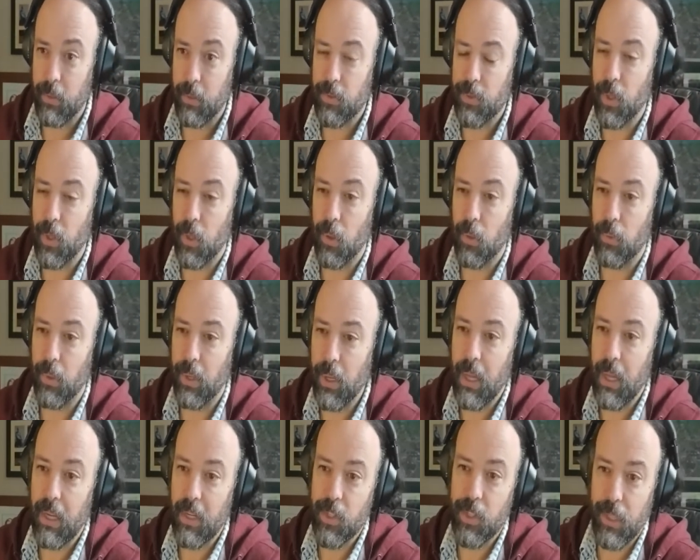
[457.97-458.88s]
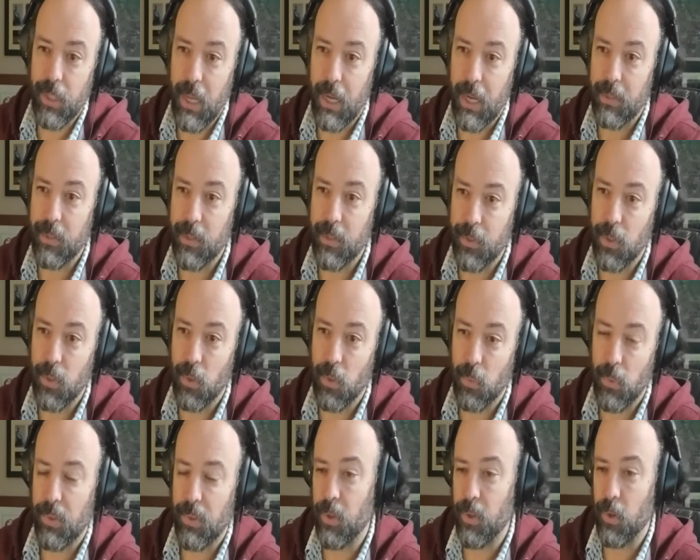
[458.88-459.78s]
So it actually had to do
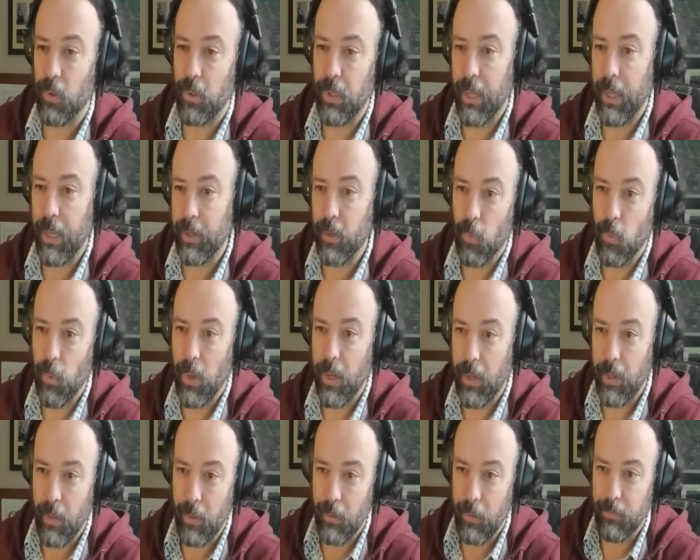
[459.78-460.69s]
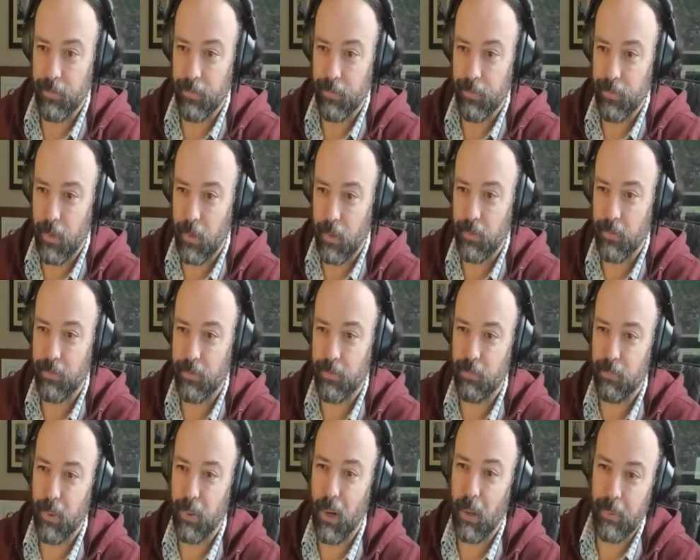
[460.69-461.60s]
with the organic way of
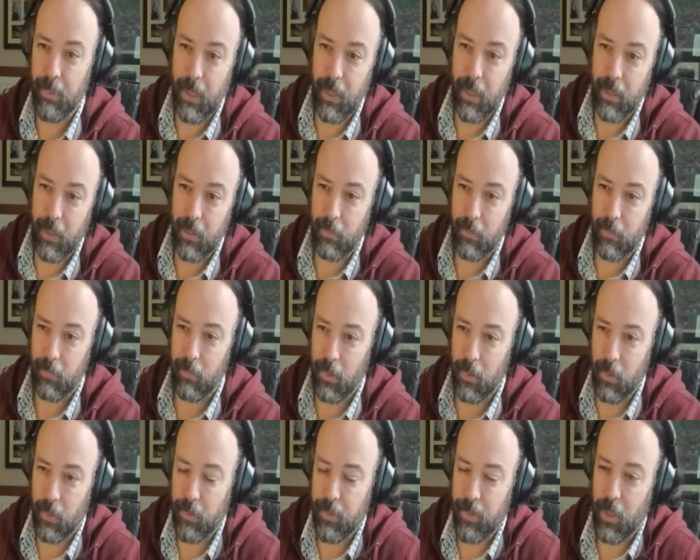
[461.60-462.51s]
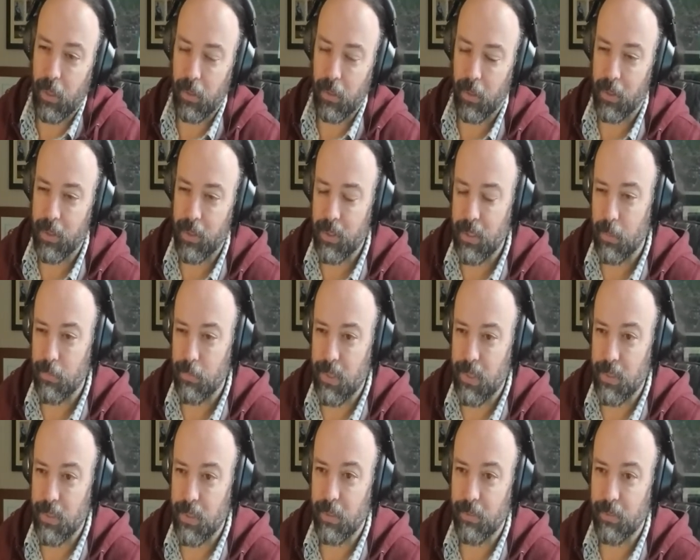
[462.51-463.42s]
propagating, you know, thought concepts
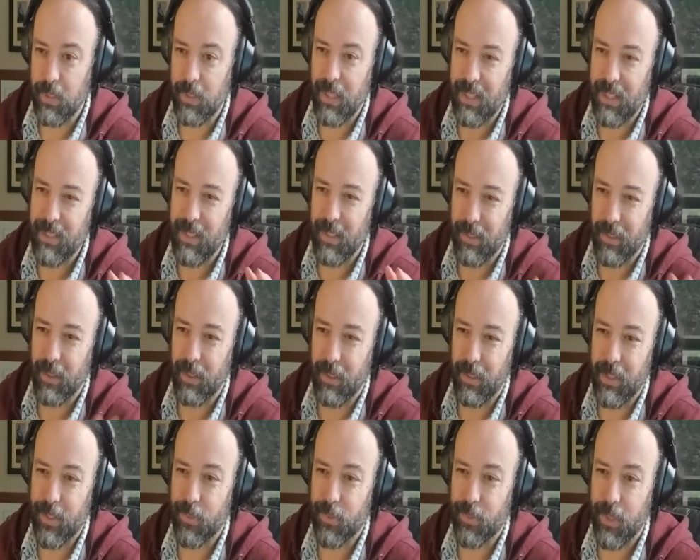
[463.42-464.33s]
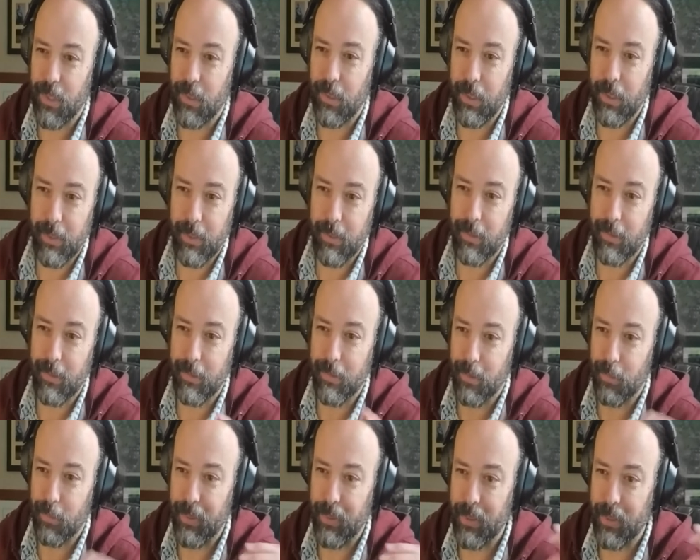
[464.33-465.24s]
and stuff like that. That's a little esoteric and a
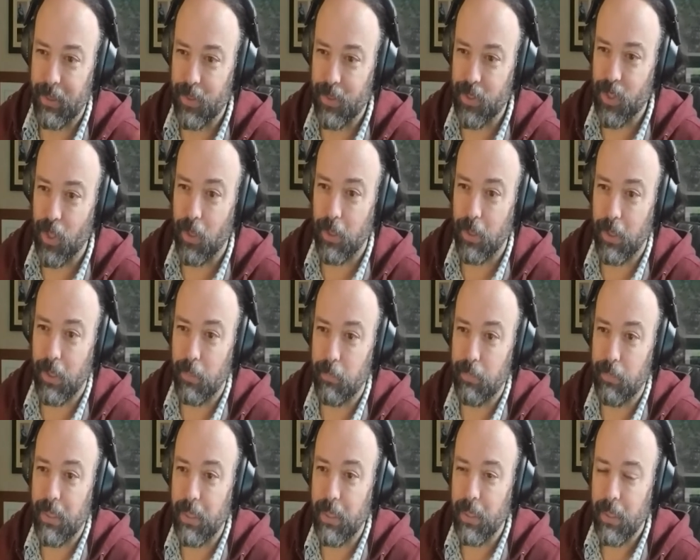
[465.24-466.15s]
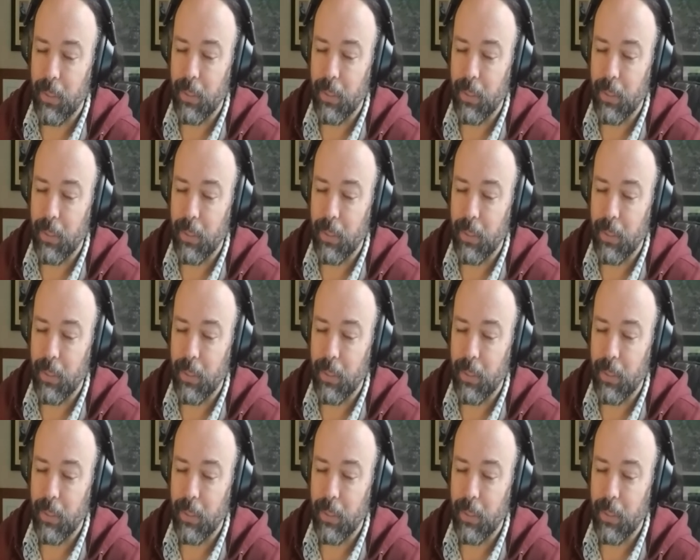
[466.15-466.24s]
little bit jargony, but